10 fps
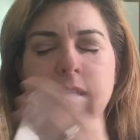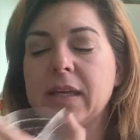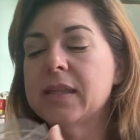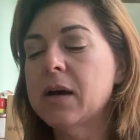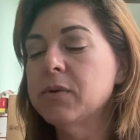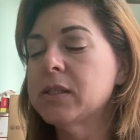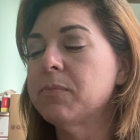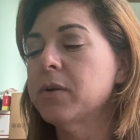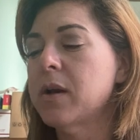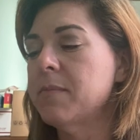Like that was the
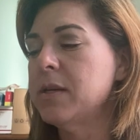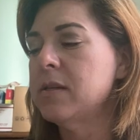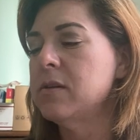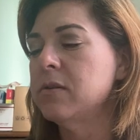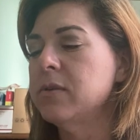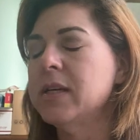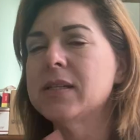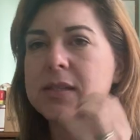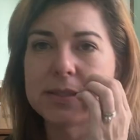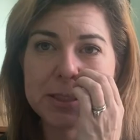predominant note. It
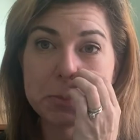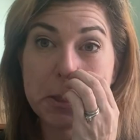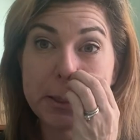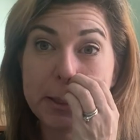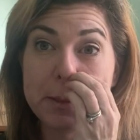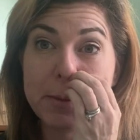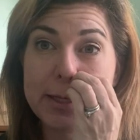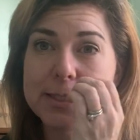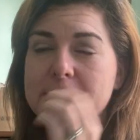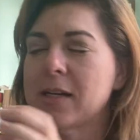does say sparkling lemon
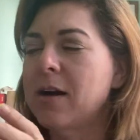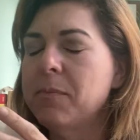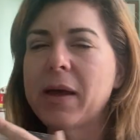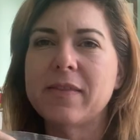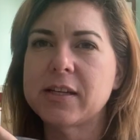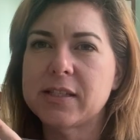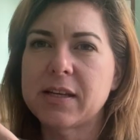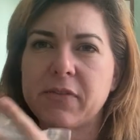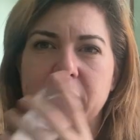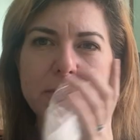as the top and that's
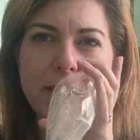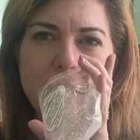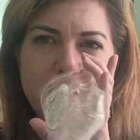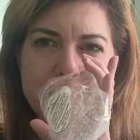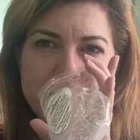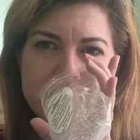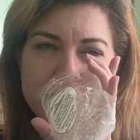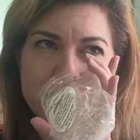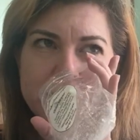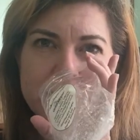definitely what I got.
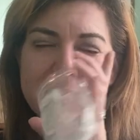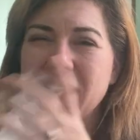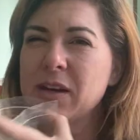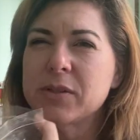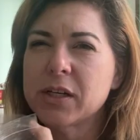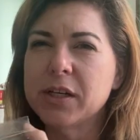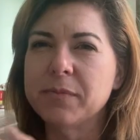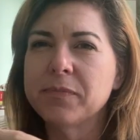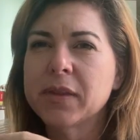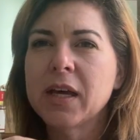And it was good.
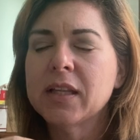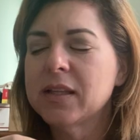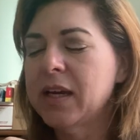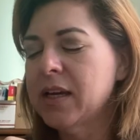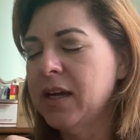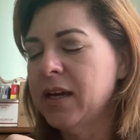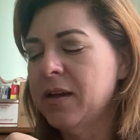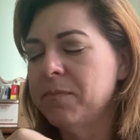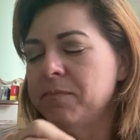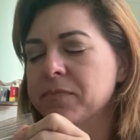Like
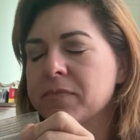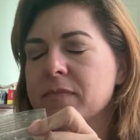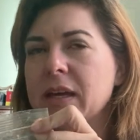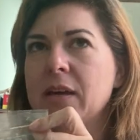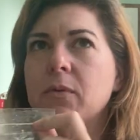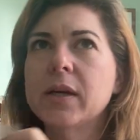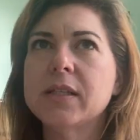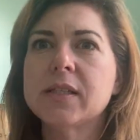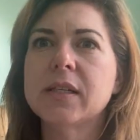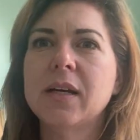um, it
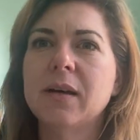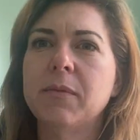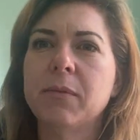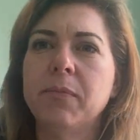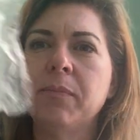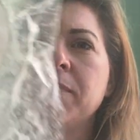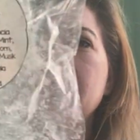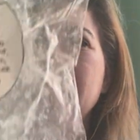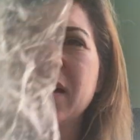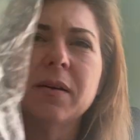was um,
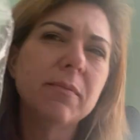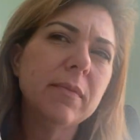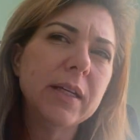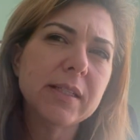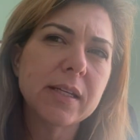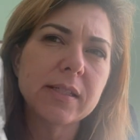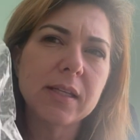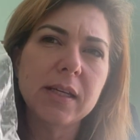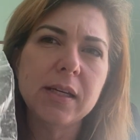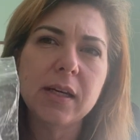medium
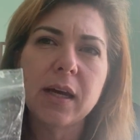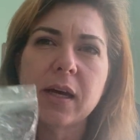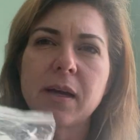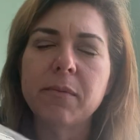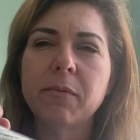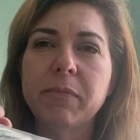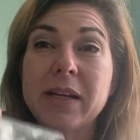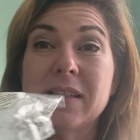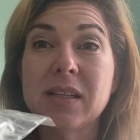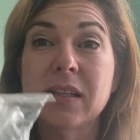intensity, um, but
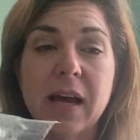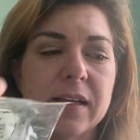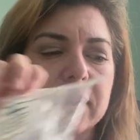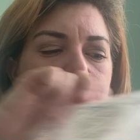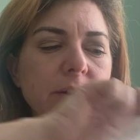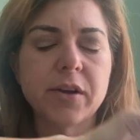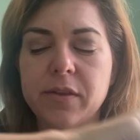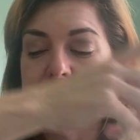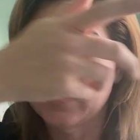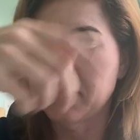it did last longer
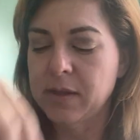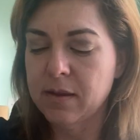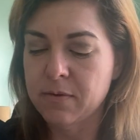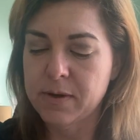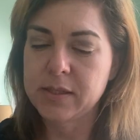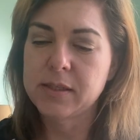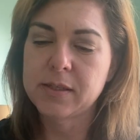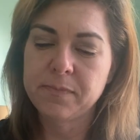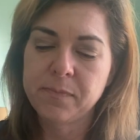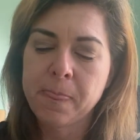than some of the other ones.